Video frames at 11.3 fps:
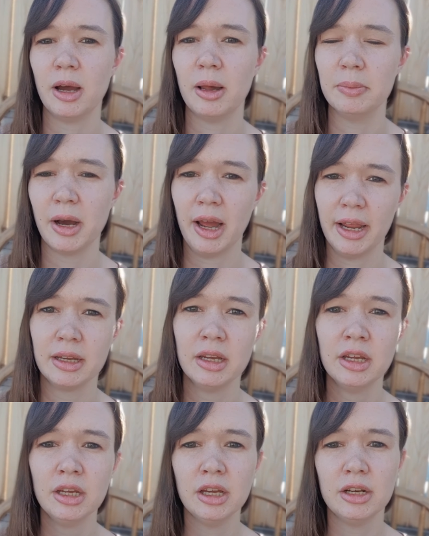on buying
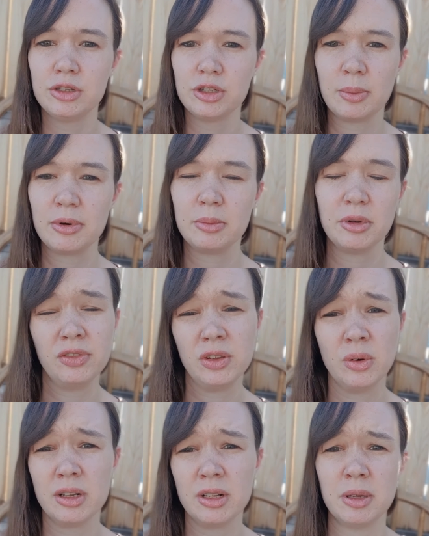a new sharpener, but if
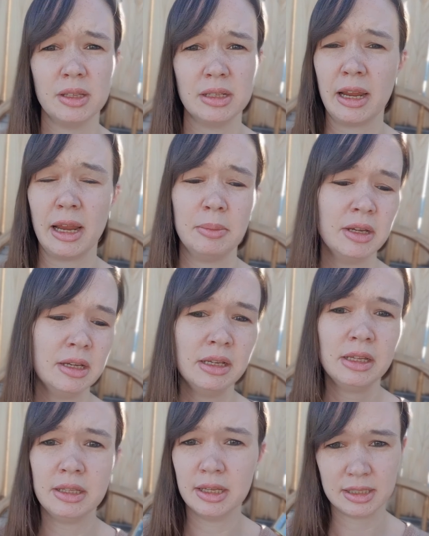you want to spend the time,
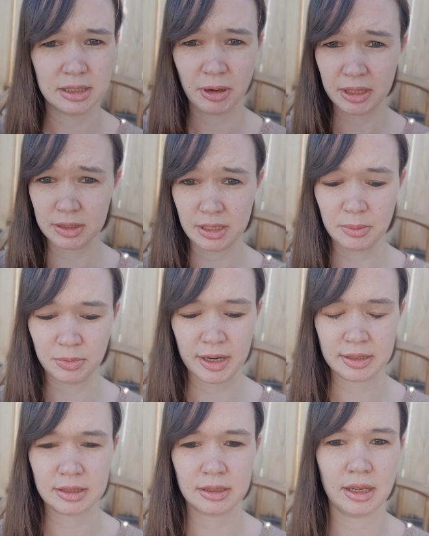this is about the same
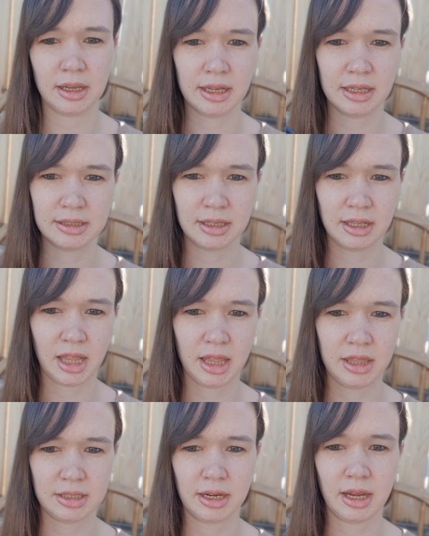price as
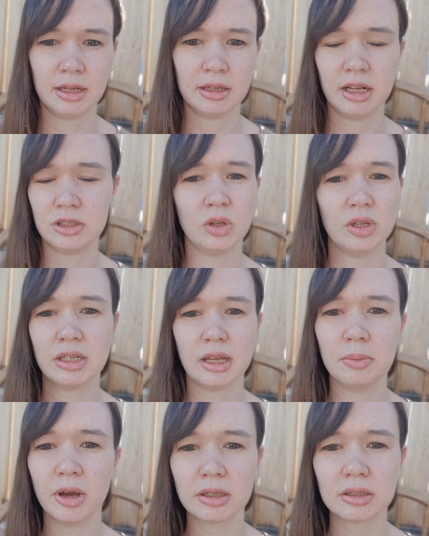this guy. It's only
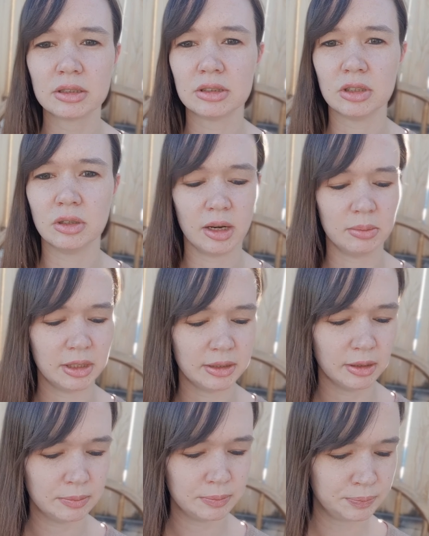10 bucks, so not a big
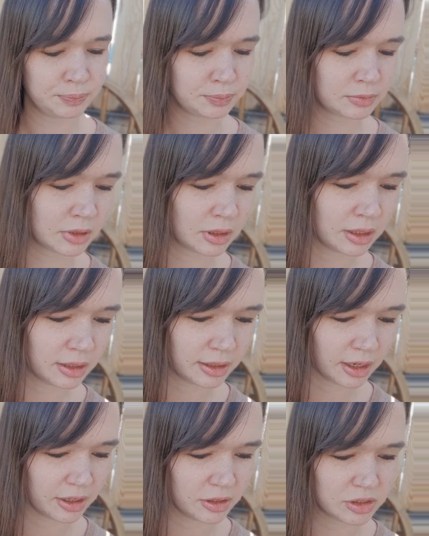deal.
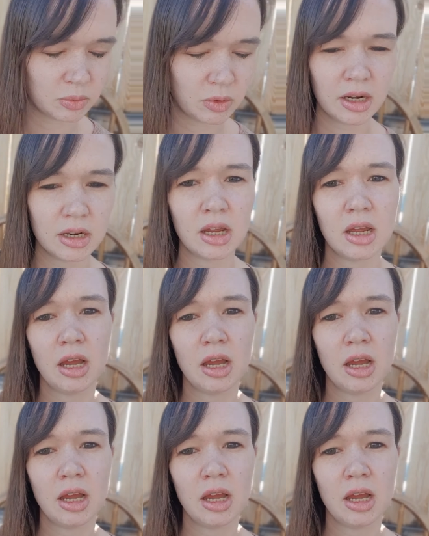Now here's the one.